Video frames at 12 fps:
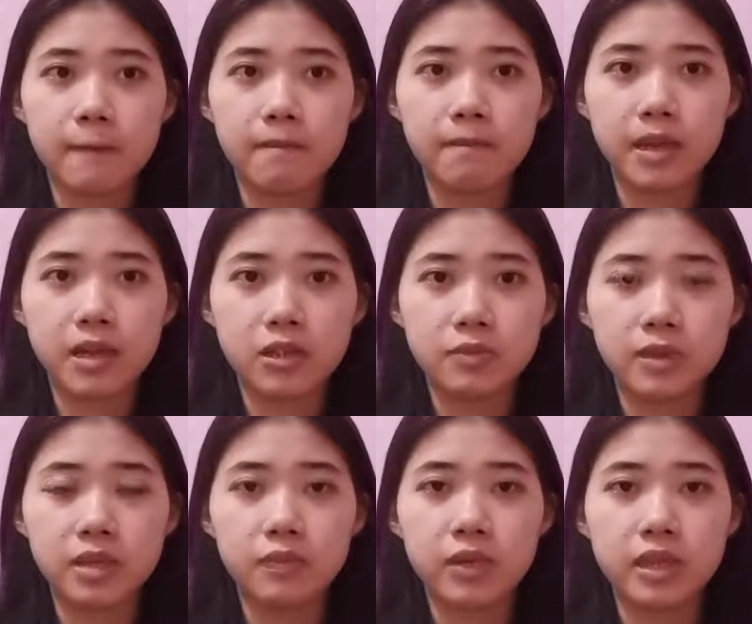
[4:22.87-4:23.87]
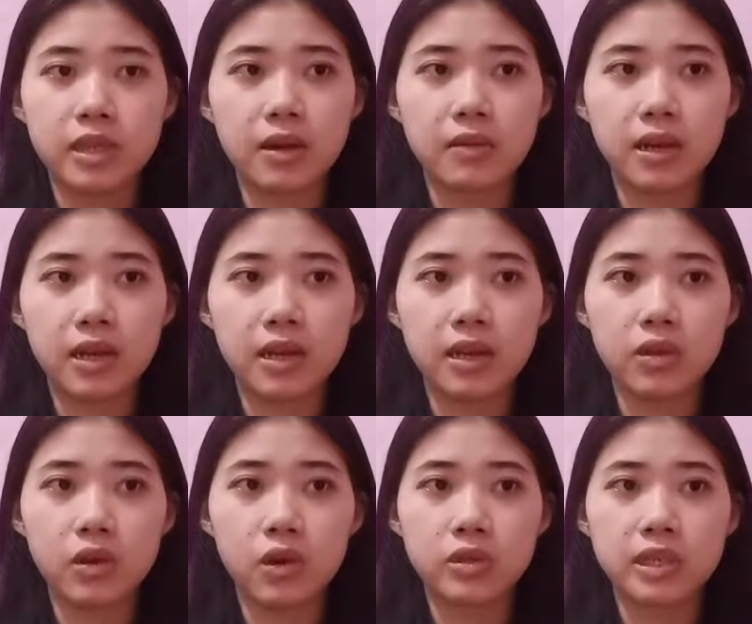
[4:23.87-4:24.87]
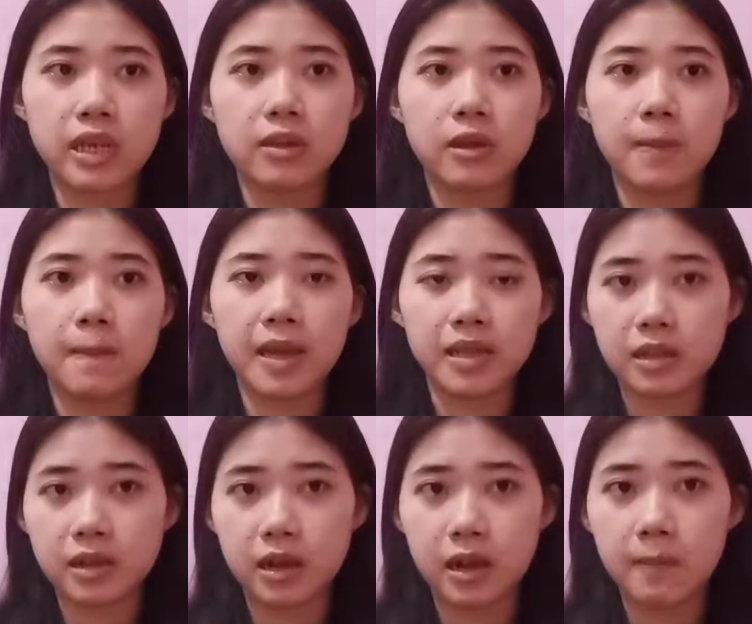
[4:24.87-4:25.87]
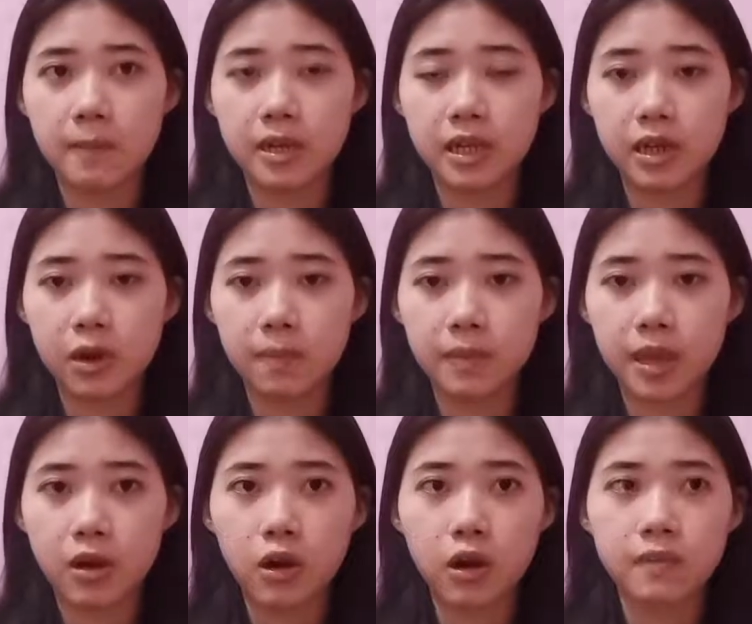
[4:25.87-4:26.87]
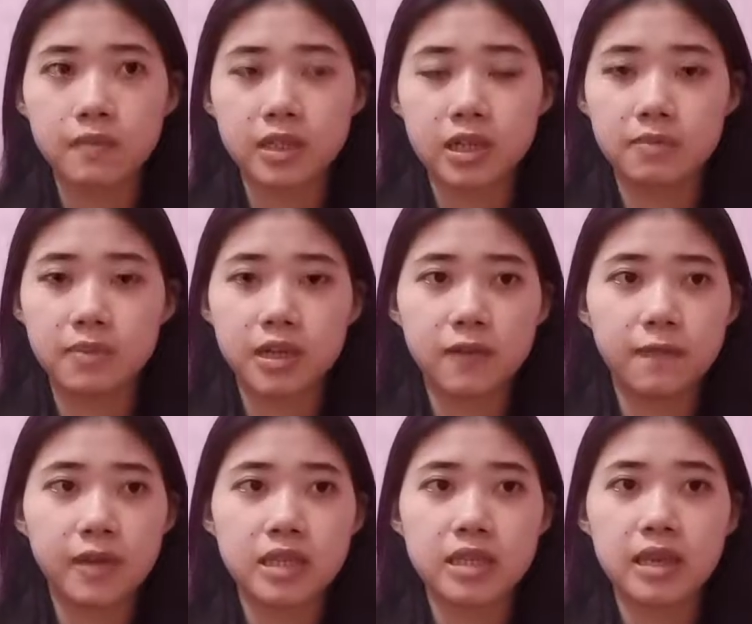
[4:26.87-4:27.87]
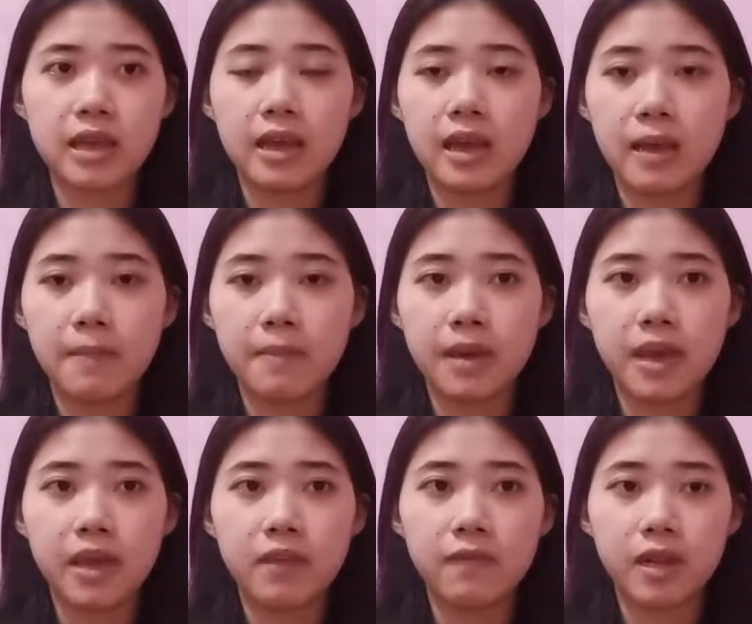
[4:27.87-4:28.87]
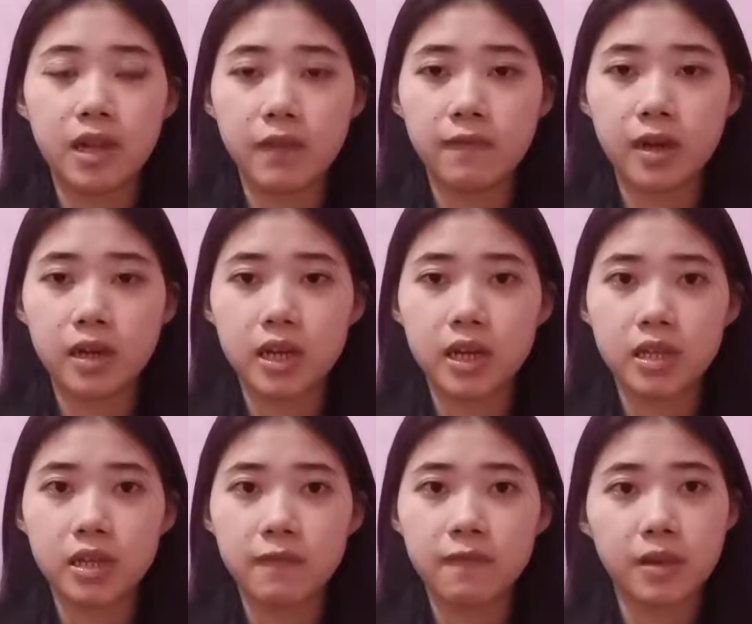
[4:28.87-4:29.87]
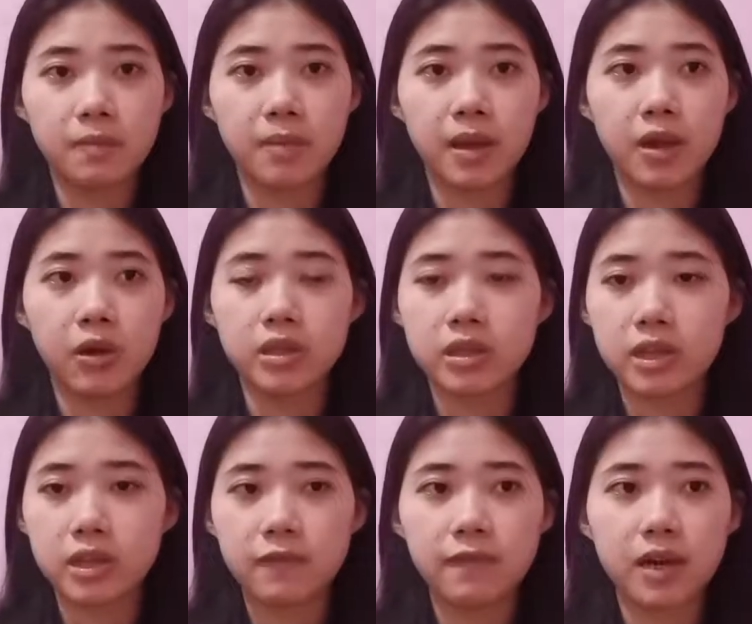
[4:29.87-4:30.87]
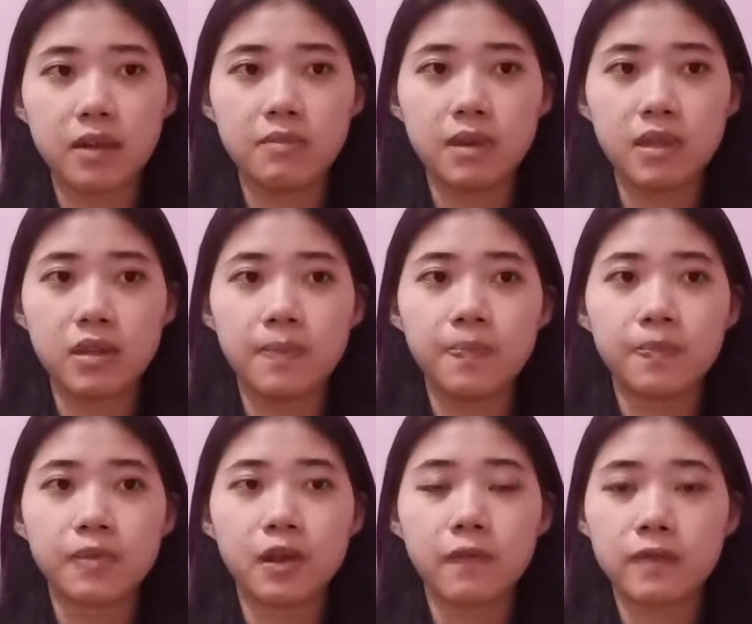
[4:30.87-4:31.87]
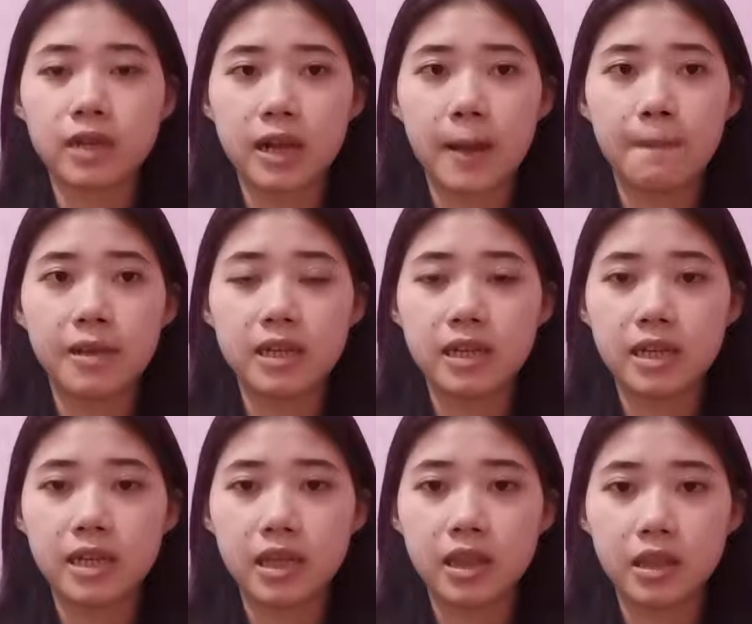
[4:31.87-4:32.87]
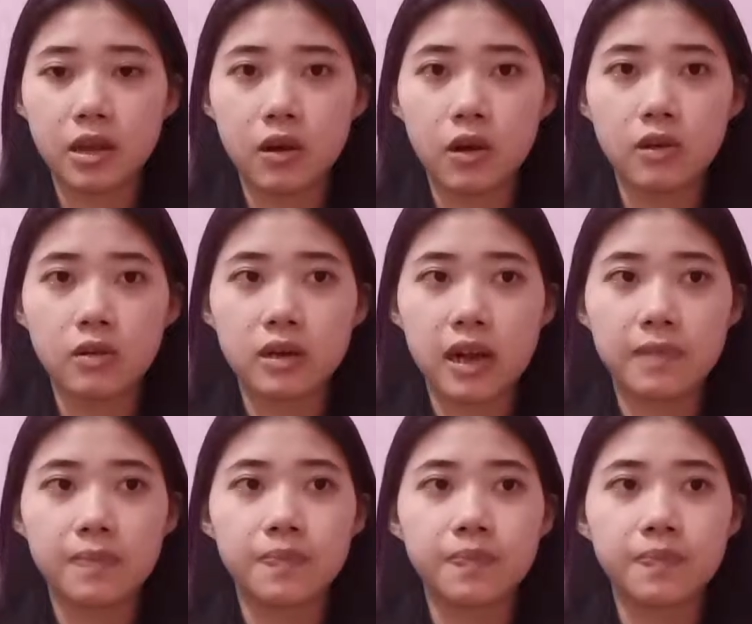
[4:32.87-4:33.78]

management without clear goals cannot make the company obtain long-term benefits and may even have a negative impact on the development of the company in the long run.